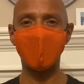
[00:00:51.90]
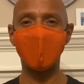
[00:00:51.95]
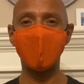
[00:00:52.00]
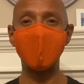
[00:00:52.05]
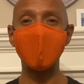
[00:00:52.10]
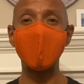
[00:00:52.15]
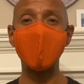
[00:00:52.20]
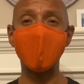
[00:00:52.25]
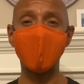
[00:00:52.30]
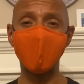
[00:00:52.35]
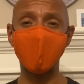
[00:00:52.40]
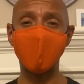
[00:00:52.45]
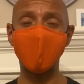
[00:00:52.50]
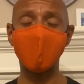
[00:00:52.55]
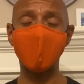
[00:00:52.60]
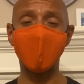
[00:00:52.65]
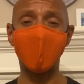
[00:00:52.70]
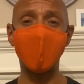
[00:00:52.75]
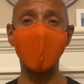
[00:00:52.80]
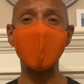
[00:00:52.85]

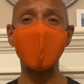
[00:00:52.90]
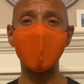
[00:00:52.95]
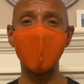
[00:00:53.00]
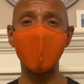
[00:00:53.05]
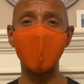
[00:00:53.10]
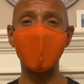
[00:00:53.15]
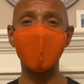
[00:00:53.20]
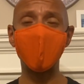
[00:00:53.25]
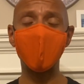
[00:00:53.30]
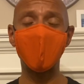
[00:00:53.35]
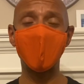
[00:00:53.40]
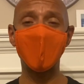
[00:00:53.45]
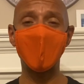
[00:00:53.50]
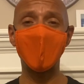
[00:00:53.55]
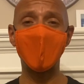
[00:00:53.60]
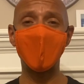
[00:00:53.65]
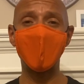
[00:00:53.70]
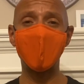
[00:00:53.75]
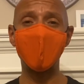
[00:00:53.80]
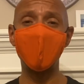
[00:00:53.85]
Yes, I know.
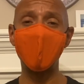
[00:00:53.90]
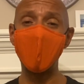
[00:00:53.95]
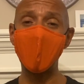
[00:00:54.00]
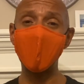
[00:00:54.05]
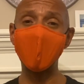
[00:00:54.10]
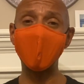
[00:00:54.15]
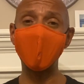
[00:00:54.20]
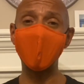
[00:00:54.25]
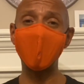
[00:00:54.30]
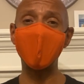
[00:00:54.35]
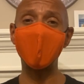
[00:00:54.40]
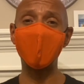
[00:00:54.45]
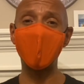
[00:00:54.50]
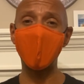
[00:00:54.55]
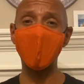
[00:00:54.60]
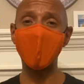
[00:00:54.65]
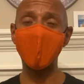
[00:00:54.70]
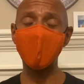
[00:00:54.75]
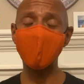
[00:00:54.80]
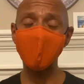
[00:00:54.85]
Mandated
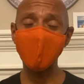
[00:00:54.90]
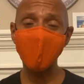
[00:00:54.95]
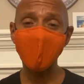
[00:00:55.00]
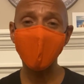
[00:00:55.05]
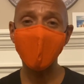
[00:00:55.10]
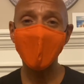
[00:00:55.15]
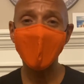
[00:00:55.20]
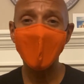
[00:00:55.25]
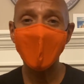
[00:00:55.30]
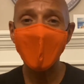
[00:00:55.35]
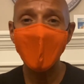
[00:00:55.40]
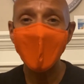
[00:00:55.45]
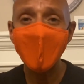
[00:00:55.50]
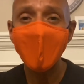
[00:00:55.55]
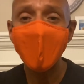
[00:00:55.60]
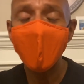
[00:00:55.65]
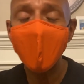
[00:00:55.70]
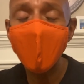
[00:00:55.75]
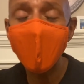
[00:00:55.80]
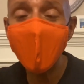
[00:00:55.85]
mask
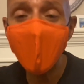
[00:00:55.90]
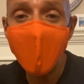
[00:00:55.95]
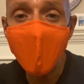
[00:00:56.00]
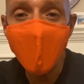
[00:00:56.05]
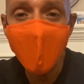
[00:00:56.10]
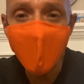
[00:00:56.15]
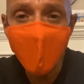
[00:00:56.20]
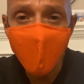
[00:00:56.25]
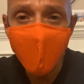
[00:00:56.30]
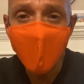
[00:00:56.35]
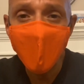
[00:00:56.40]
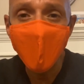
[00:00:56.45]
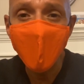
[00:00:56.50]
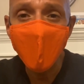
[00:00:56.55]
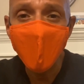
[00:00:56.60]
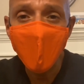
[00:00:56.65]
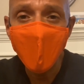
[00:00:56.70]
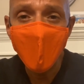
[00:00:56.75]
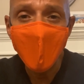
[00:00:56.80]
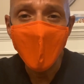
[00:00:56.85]
again.
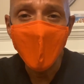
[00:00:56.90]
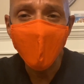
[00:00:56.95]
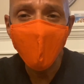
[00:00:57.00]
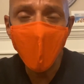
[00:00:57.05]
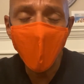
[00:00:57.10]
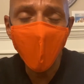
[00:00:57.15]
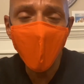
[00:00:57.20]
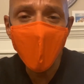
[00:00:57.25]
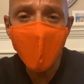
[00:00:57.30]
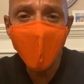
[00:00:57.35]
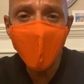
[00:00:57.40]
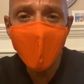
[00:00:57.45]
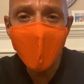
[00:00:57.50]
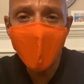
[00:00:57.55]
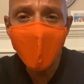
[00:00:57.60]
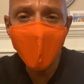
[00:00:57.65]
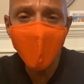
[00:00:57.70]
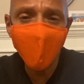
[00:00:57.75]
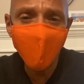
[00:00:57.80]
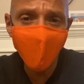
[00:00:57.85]
But we are
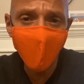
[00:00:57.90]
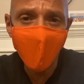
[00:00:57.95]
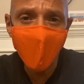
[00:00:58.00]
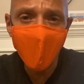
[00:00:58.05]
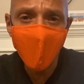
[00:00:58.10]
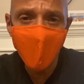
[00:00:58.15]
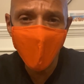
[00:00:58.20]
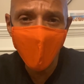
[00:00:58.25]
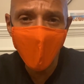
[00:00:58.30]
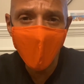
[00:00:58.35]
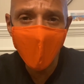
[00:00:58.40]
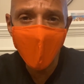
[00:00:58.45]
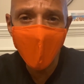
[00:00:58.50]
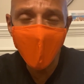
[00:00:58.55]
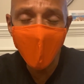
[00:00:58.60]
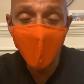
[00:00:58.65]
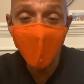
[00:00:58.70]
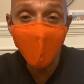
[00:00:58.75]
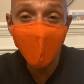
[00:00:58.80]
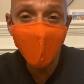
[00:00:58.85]
not defined by
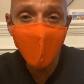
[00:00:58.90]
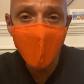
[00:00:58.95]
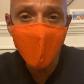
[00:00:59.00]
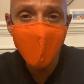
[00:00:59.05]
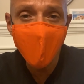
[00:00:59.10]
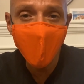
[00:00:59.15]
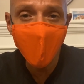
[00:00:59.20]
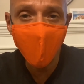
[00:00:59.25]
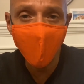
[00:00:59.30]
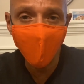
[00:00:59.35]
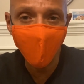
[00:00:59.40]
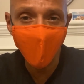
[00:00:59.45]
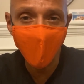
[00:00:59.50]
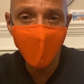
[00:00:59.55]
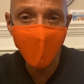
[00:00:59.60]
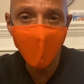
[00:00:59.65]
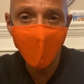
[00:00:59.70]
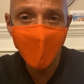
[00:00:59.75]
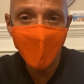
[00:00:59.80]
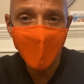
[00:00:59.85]
a face
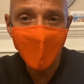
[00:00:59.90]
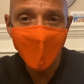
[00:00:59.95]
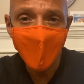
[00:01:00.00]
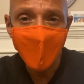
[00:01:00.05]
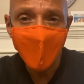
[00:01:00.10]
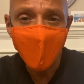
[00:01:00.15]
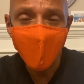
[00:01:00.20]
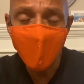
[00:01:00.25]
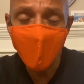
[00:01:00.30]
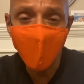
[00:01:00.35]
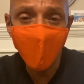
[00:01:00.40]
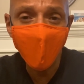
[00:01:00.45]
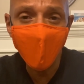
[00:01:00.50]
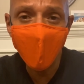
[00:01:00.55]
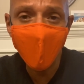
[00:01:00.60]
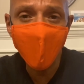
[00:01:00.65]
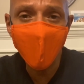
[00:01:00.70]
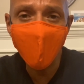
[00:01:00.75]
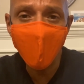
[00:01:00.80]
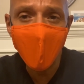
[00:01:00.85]
covering. Don't
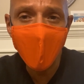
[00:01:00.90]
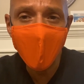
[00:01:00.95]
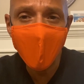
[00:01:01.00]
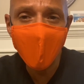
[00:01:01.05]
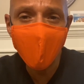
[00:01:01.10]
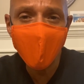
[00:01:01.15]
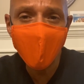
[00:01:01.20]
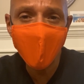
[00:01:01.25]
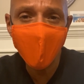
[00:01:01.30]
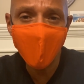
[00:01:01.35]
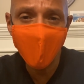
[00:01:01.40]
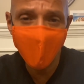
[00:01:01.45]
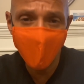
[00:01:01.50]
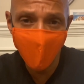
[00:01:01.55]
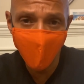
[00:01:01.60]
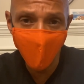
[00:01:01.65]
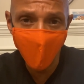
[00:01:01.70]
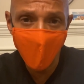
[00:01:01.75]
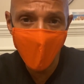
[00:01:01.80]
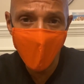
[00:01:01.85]
let a mask
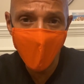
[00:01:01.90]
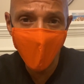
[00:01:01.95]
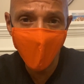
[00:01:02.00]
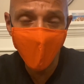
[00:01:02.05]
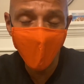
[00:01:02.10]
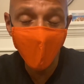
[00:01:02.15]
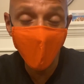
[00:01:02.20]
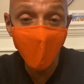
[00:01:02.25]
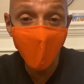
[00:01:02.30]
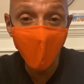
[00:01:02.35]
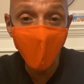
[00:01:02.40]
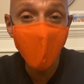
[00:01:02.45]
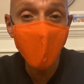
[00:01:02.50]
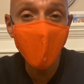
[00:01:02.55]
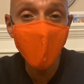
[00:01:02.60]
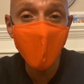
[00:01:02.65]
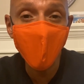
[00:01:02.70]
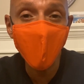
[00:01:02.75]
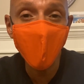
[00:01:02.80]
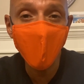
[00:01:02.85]
derail your
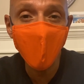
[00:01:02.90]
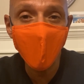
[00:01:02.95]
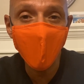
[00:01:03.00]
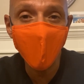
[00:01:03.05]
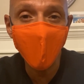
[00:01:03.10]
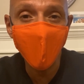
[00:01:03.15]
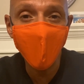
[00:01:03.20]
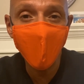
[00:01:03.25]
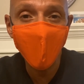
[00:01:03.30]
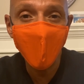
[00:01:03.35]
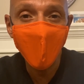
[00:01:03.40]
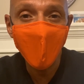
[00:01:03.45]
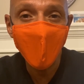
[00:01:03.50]
school year.